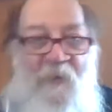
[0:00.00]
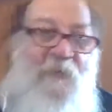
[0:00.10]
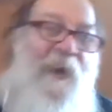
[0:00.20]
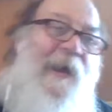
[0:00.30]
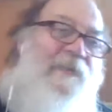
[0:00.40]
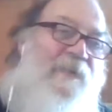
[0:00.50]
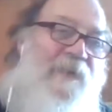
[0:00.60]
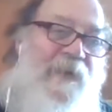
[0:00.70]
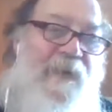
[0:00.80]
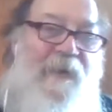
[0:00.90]
rather
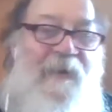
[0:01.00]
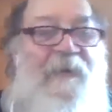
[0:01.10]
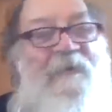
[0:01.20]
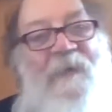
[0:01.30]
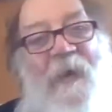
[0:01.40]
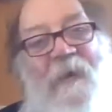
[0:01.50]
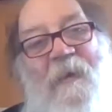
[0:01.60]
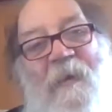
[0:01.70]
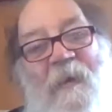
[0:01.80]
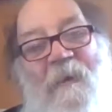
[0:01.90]

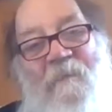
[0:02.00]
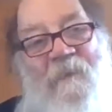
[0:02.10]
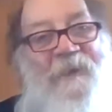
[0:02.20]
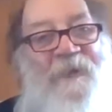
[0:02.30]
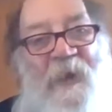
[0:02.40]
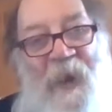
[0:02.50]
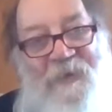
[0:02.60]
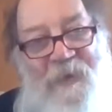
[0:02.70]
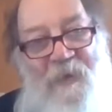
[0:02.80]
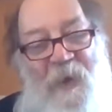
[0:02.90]
than the
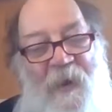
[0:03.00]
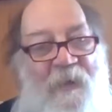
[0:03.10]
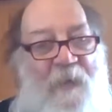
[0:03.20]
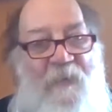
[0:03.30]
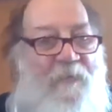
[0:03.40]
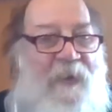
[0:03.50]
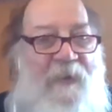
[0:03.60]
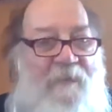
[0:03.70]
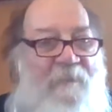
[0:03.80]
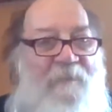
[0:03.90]
scholastic way. And they would
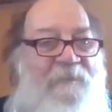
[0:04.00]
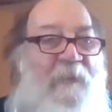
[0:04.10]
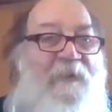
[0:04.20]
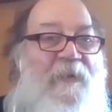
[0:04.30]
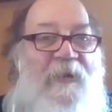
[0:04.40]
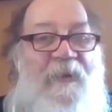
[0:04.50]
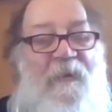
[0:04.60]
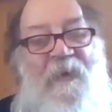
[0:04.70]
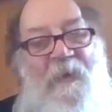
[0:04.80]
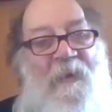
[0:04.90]
be
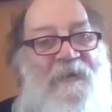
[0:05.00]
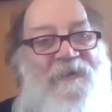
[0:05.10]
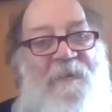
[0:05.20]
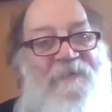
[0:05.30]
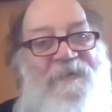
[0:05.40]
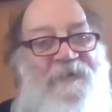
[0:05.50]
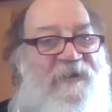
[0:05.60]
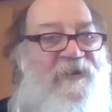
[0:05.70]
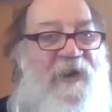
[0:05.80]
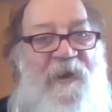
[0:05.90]
funding some
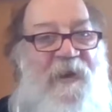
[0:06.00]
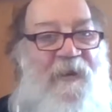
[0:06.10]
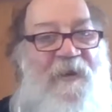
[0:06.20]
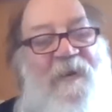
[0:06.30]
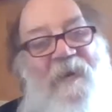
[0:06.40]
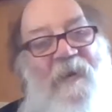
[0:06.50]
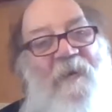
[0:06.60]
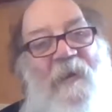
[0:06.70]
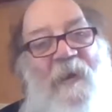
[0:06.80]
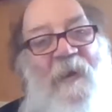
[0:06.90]
study,
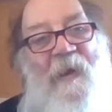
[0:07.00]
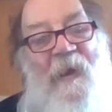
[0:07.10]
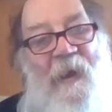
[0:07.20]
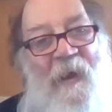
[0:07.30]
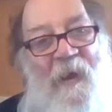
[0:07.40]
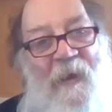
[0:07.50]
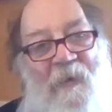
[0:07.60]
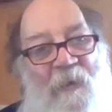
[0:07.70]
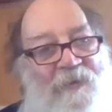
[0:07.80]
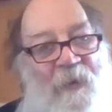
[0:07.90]
and
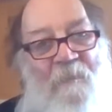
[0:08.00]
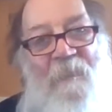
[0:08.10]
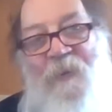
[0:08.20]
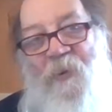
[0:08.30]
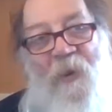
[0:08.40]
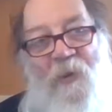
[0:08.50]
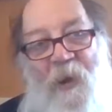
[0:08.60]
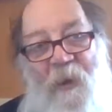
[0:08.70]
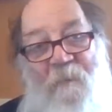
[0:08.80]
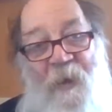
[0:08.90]
or some
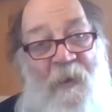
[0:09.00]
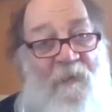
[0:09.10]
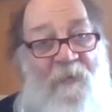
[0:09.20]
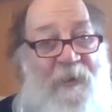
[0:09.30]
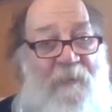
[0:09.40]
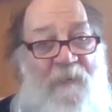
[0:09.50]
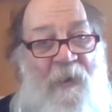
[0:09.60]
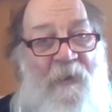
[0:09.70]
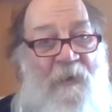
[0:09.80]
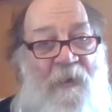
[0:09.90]
program. And it would be
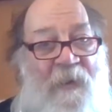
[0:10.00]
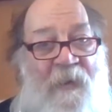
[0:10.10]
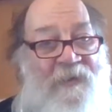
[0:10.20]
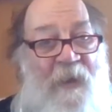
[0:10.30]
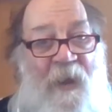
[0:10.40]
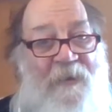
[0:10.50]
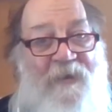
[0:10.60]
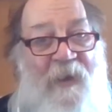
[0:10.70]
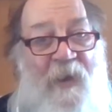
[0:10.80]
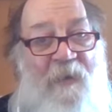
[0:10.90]
run in a
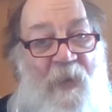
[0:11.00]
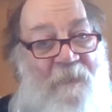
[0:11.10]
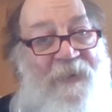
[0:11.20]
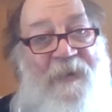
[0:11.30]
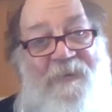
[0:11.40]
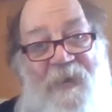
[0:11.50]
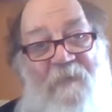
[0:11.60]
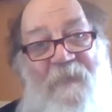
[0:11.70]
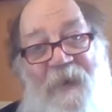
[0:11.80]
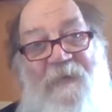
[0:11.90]
scholastic kind of way. But they'd
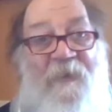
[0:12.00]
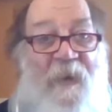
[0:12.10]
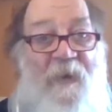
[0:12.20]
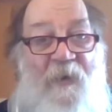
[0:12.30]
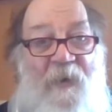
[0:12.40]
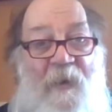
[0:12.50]
send me there